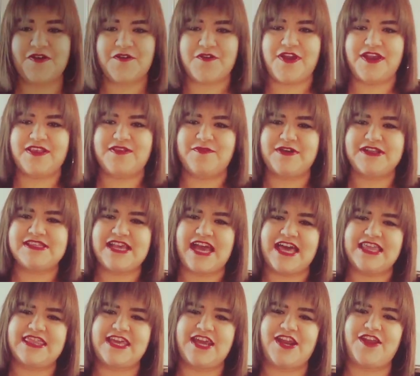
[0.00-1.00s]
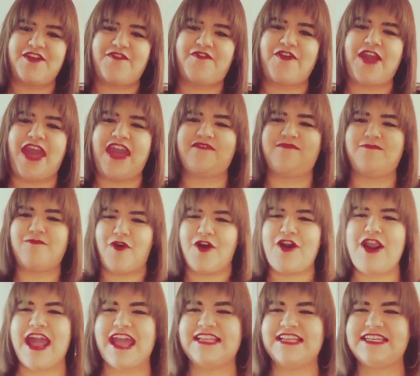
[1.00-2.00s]
crazy ones out there, if you have
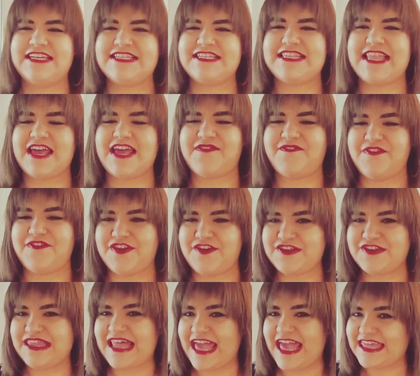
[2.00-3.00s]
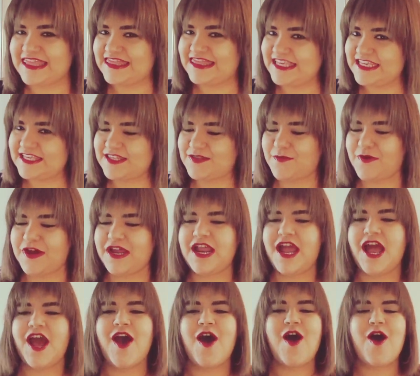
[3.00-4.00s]
more ideas like videos like this one,
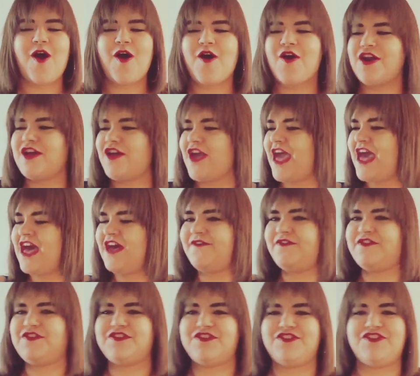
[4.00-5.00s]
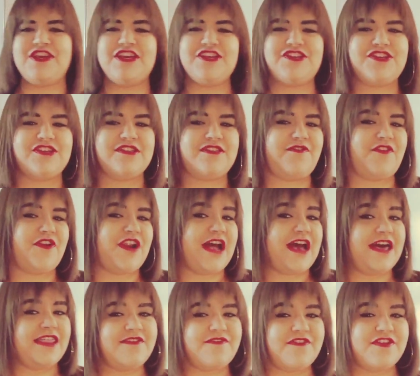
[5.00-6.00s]
or you have suggestions for
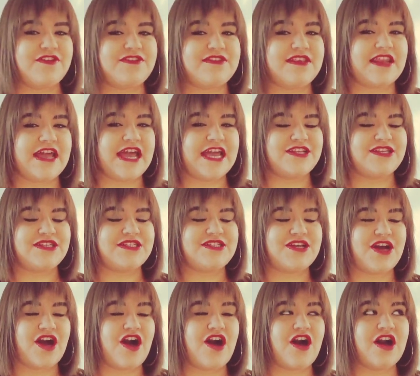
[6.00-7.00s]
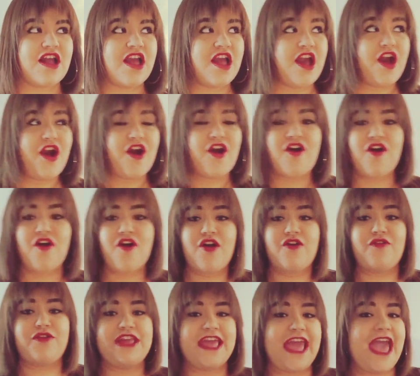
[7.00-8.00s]
other videos that I should talk,
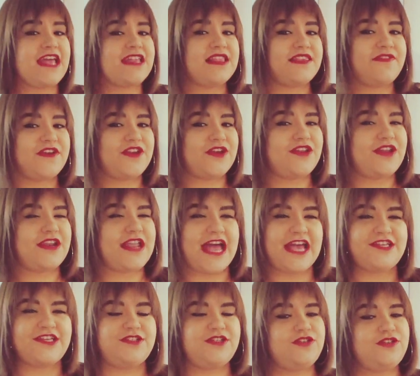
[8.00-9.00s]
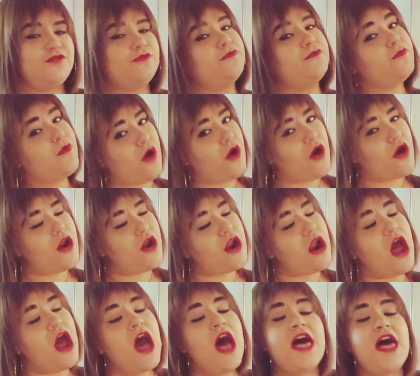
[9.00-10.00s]
or react video that I should do
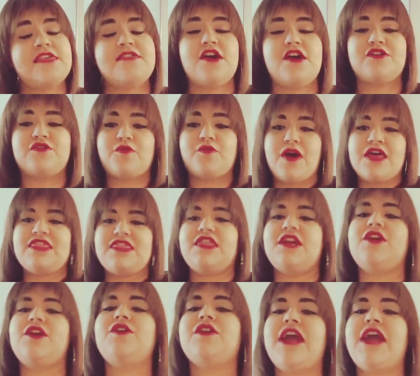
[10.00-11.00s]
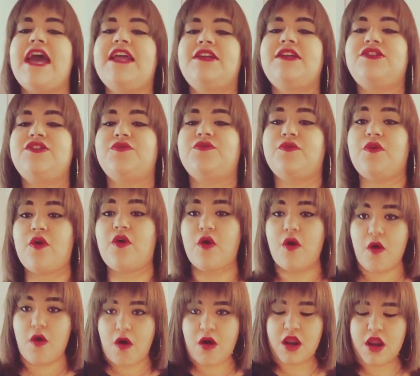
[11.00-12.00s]
more, there's one thing you gotta do.
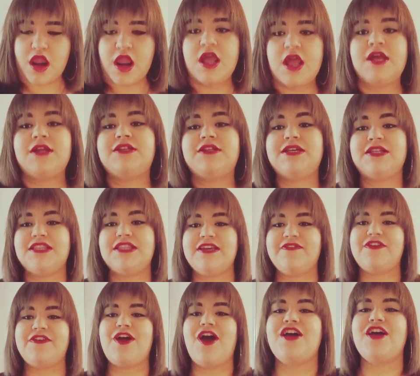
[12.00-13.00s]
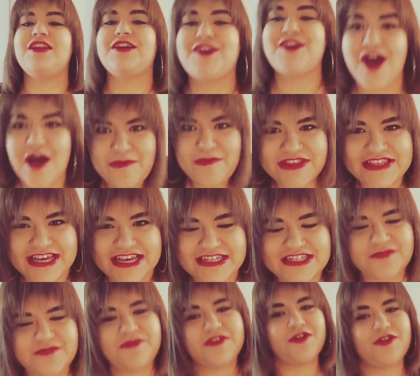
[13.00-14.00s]
Or to leave it on the comment
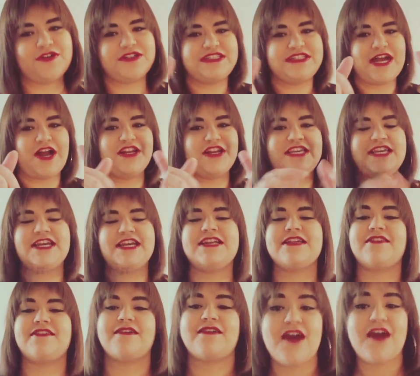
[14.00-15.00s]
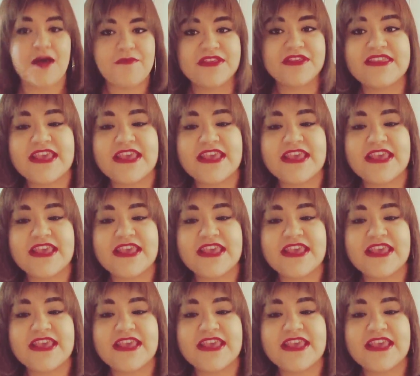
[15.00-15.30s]
section below. Down here, there's a comment